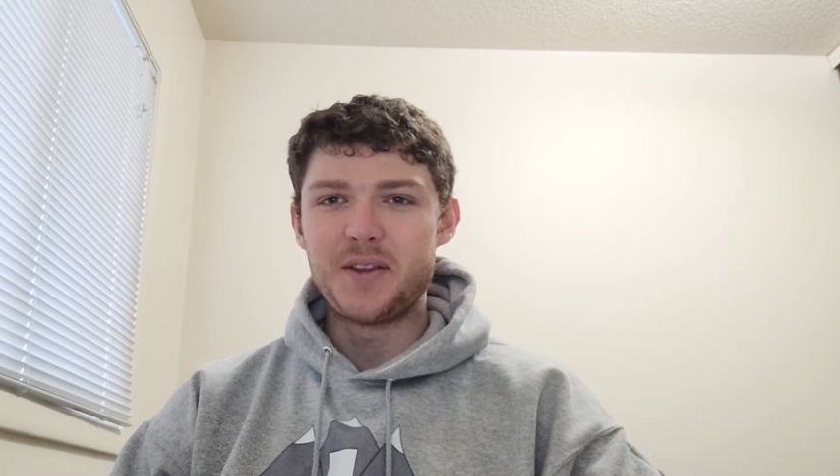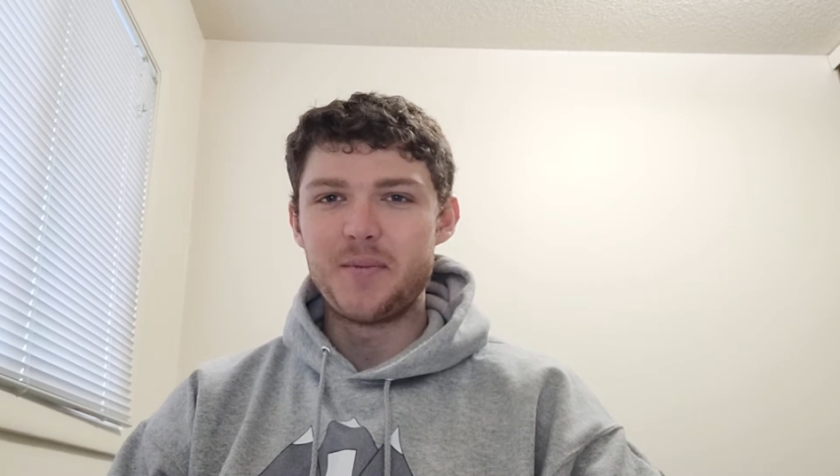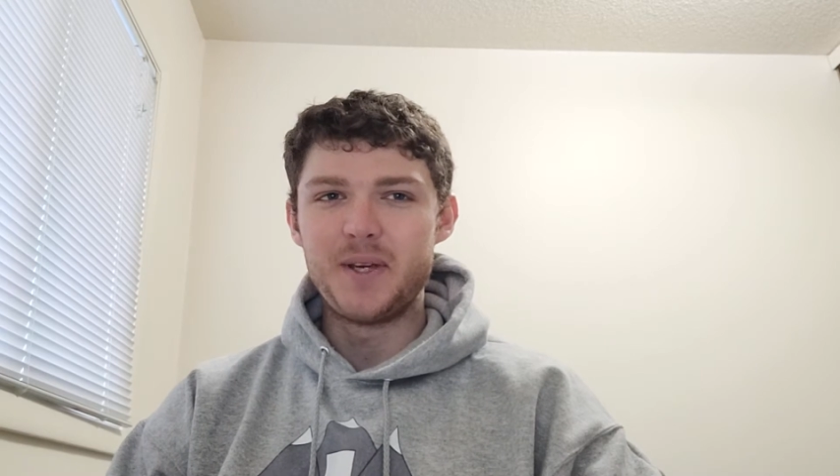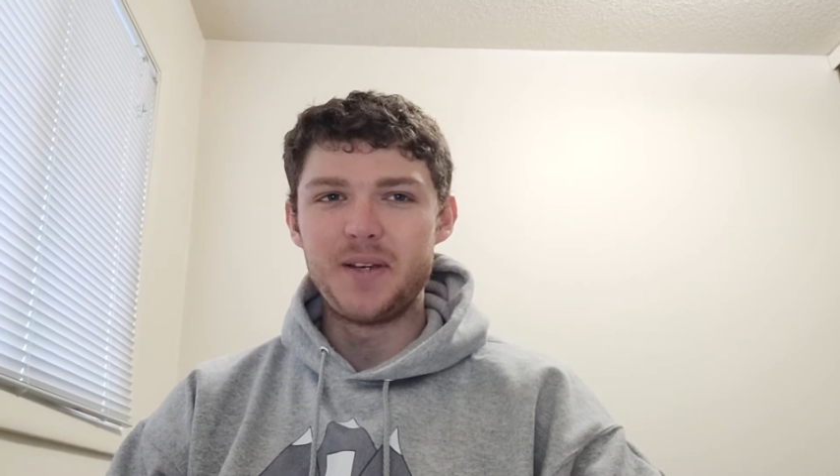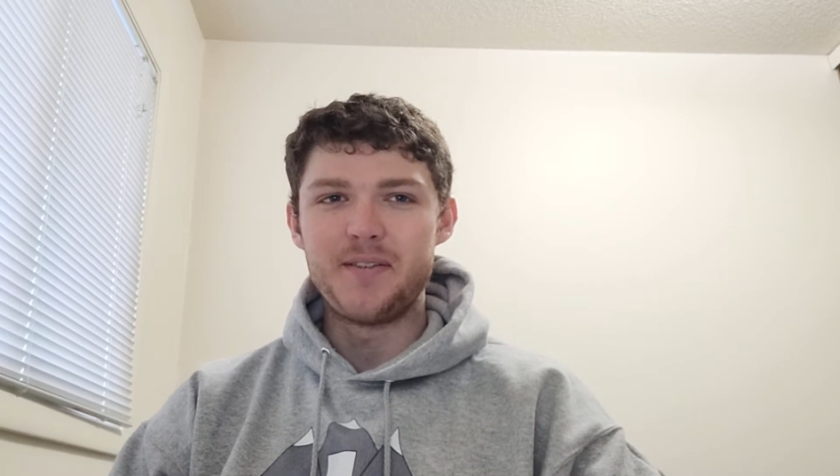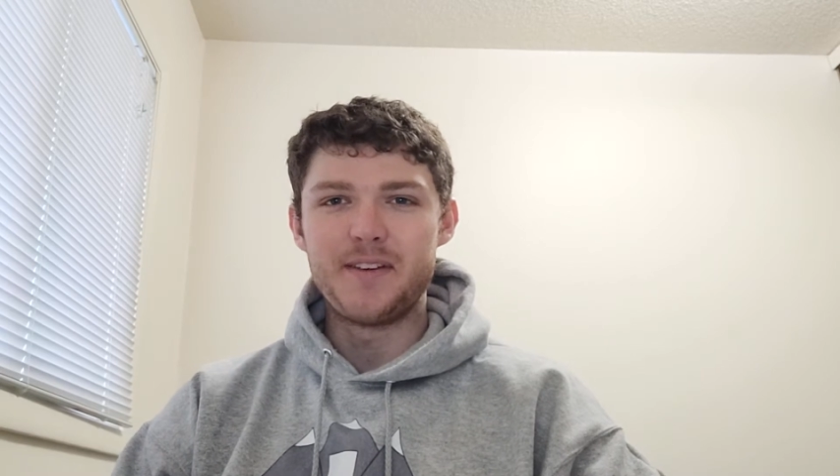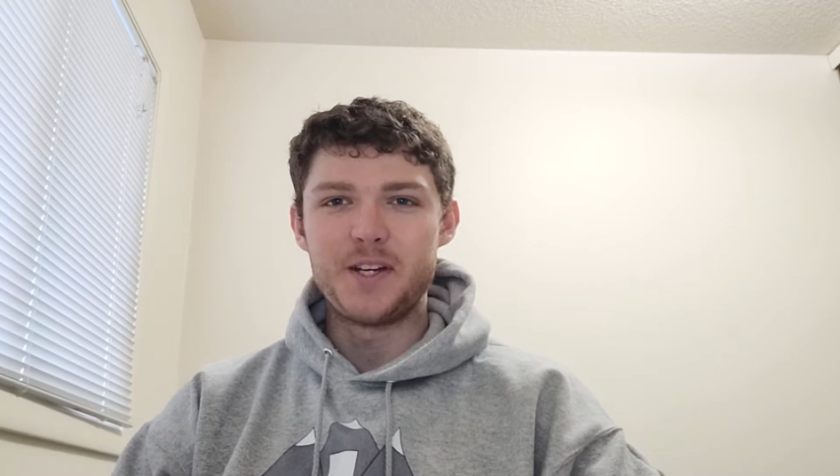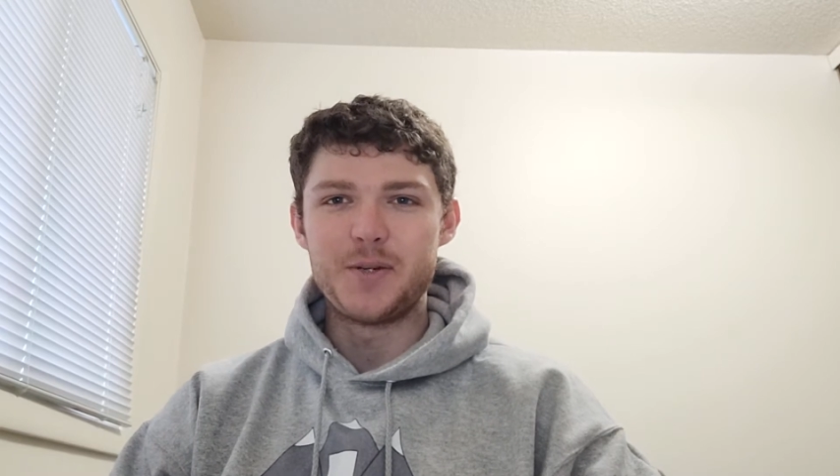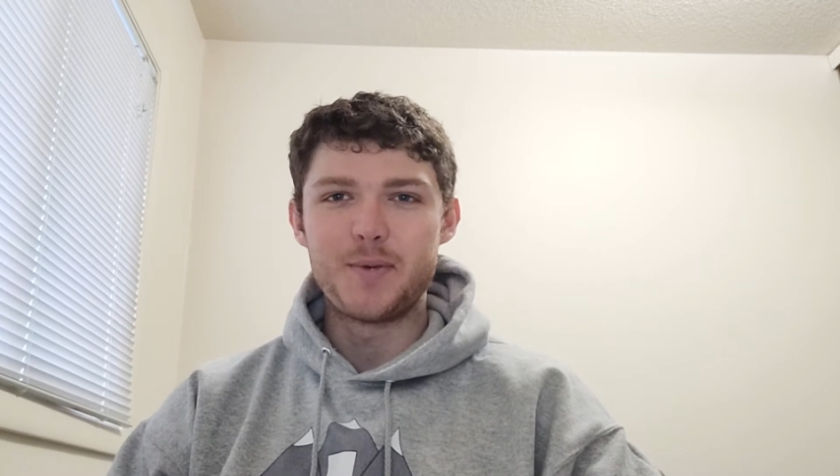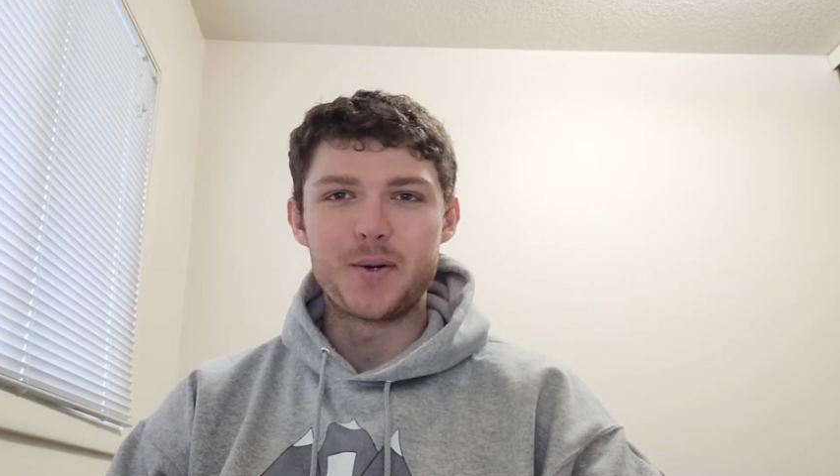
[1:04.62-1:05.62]
the big
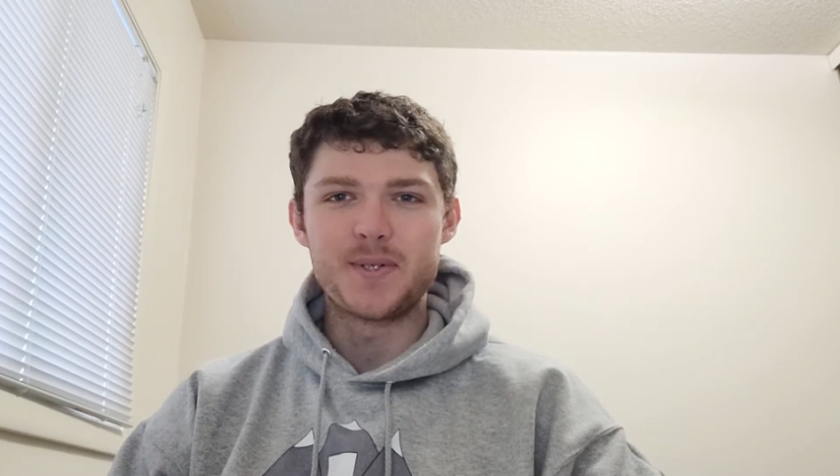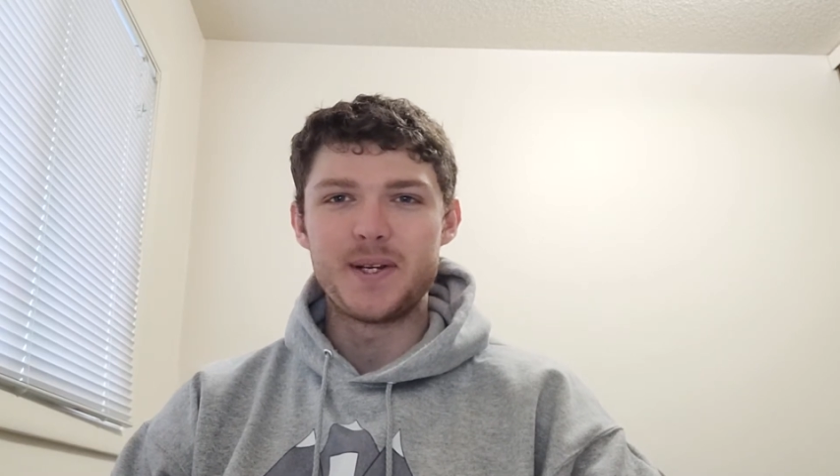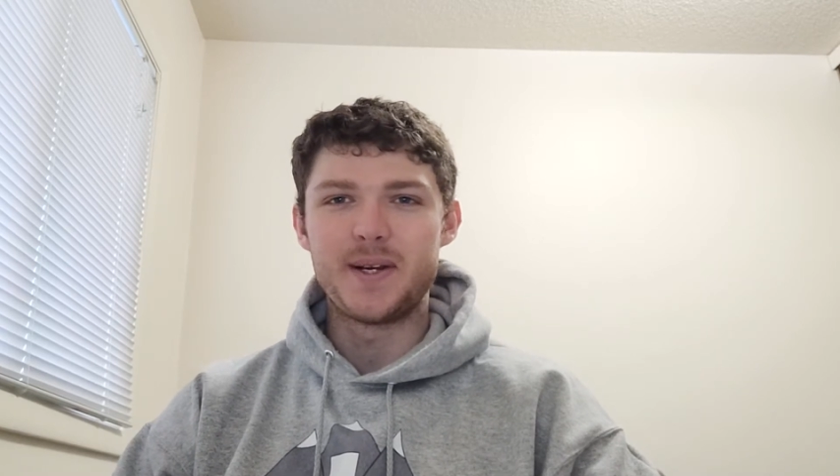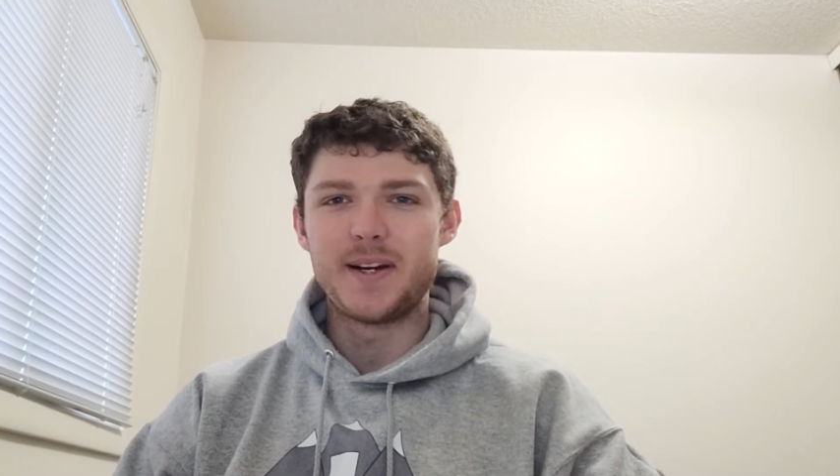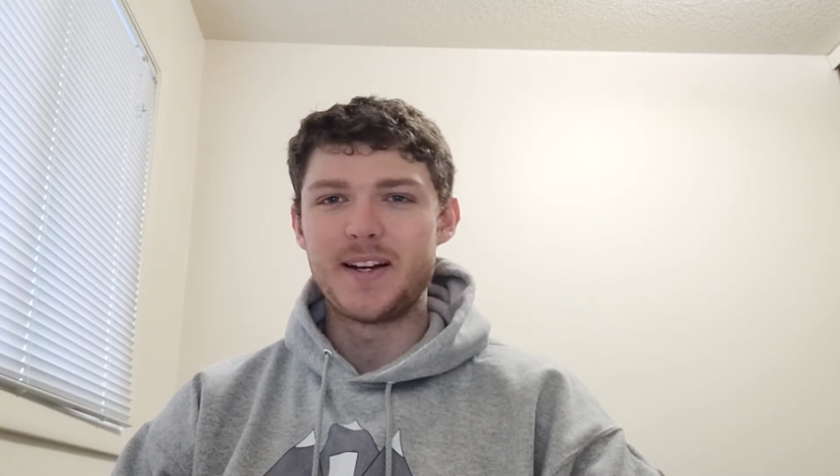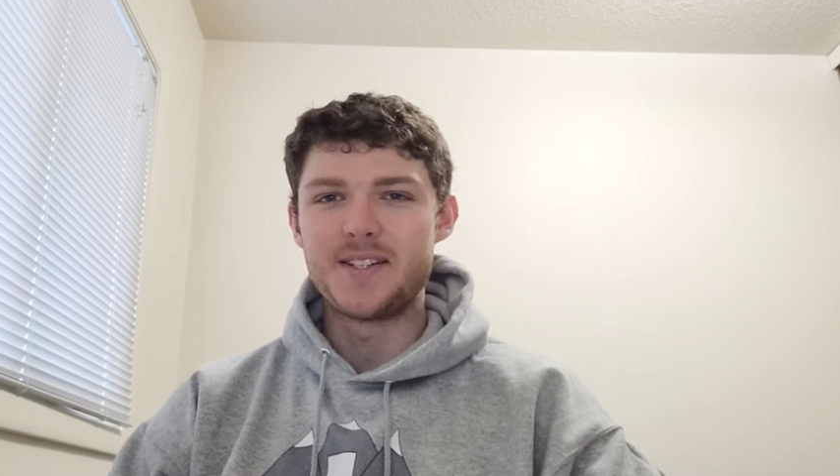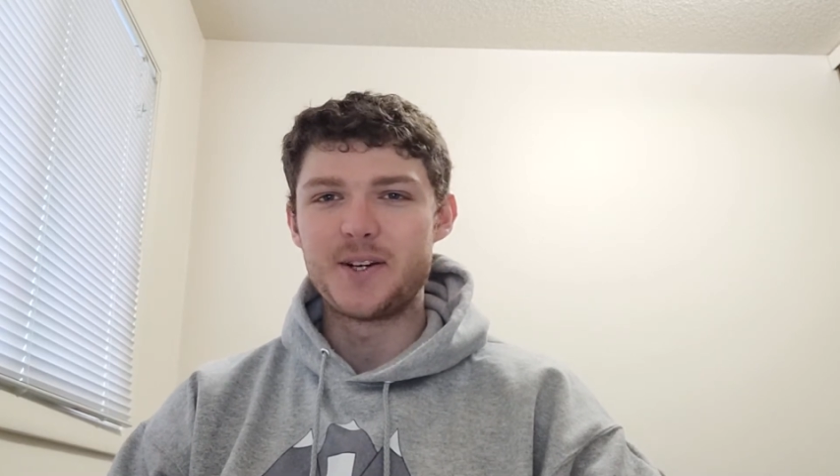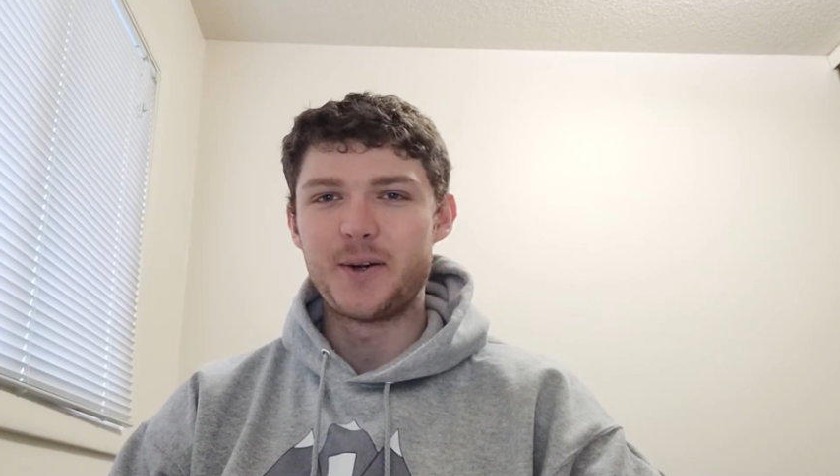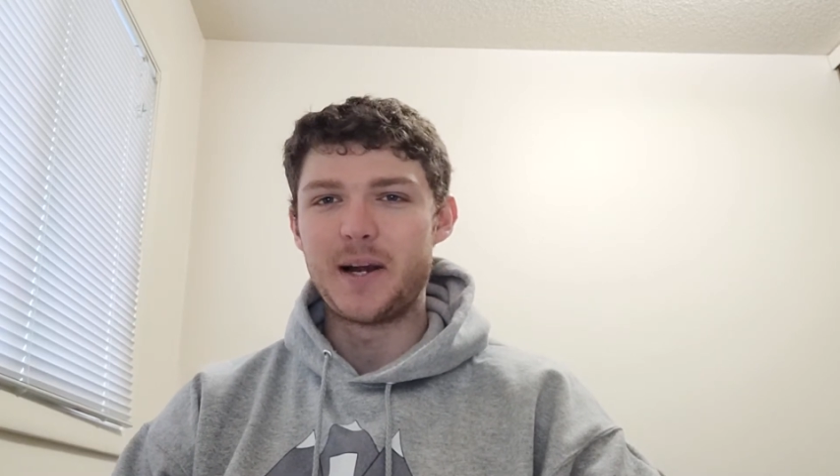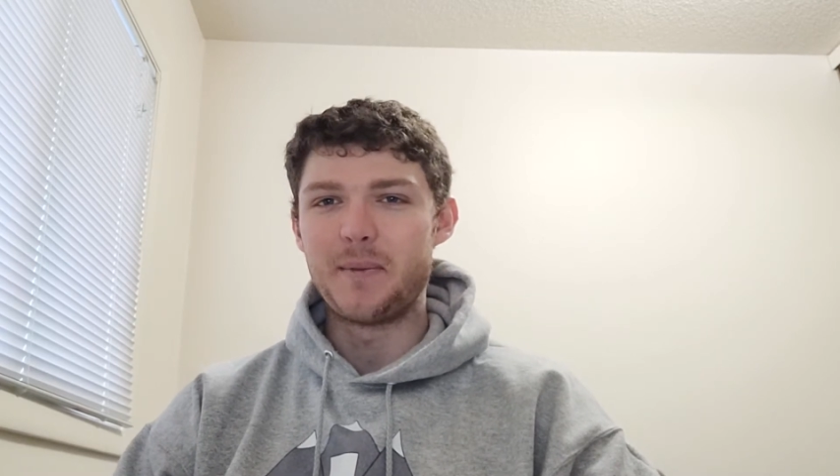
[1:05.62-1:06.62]
fish, posting it on
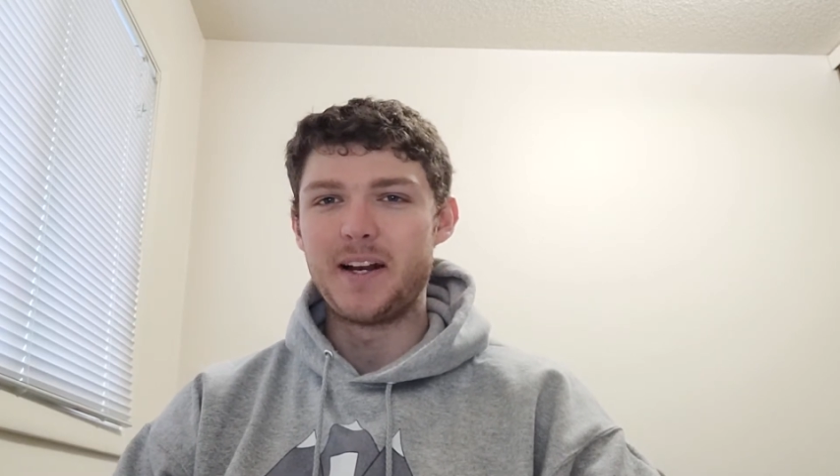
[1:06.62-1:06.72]
Instagram,